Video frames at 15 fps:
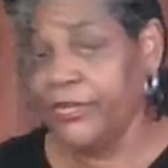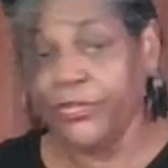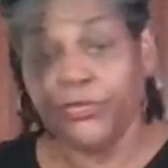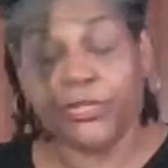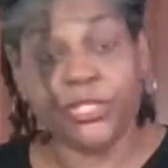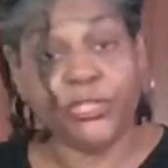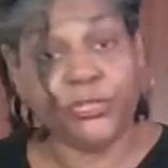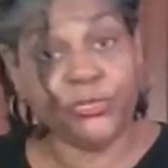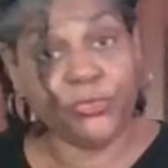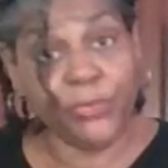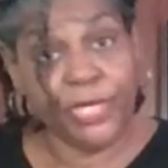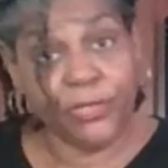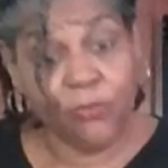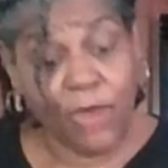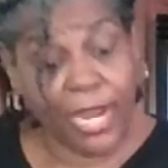You can use
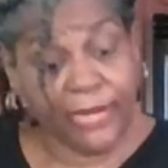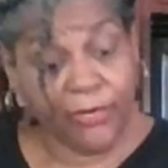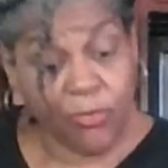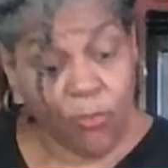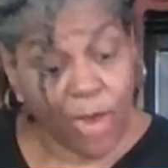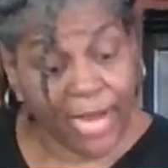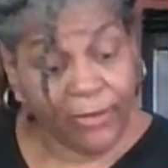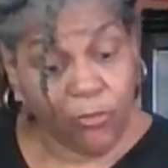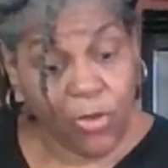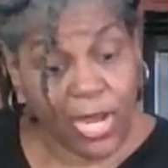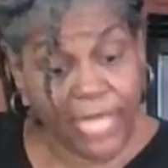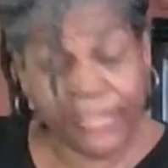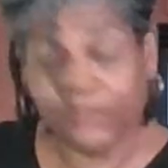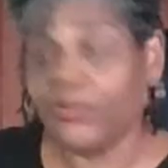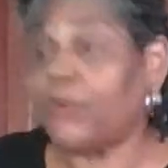red wine or white wine.
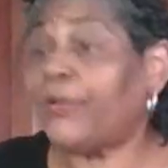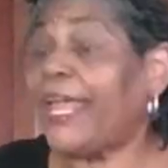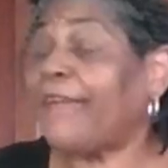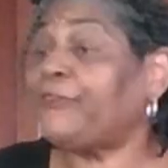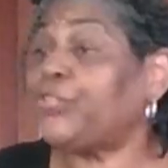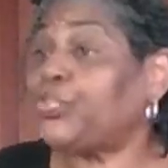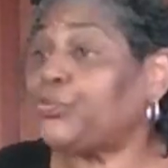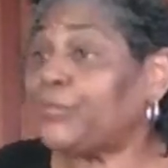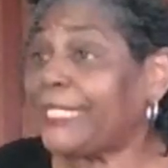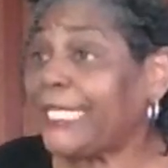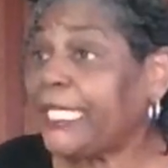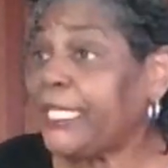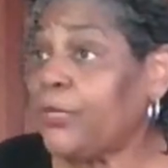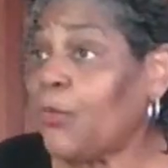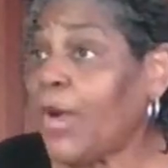You don't have to use
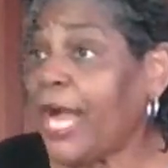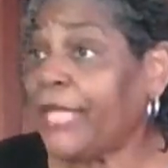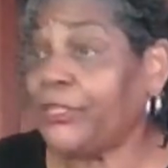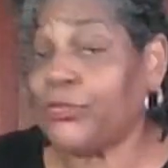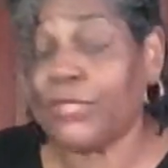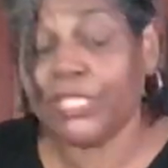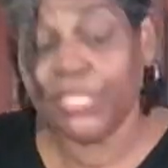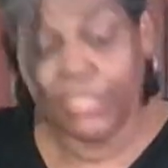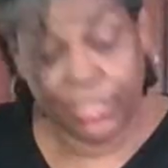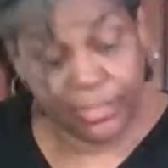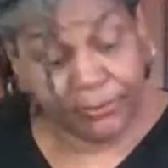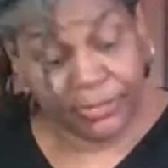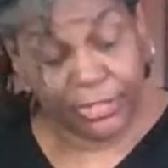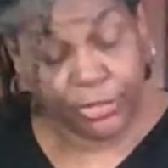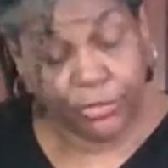any wine. You can just
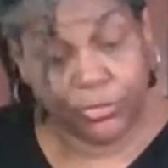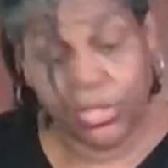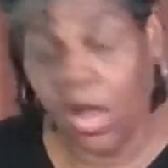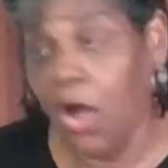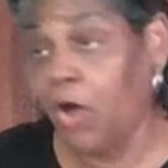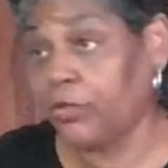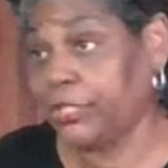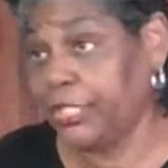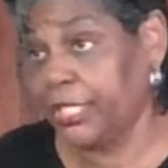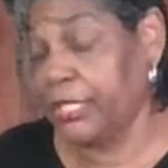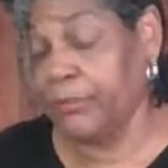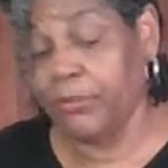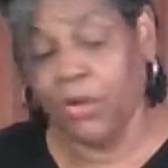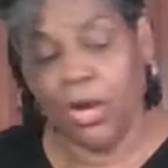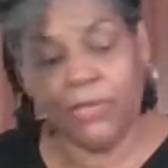simply use all
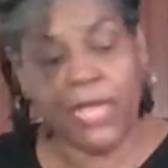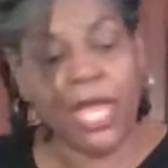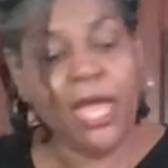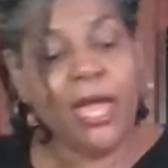chicken broth.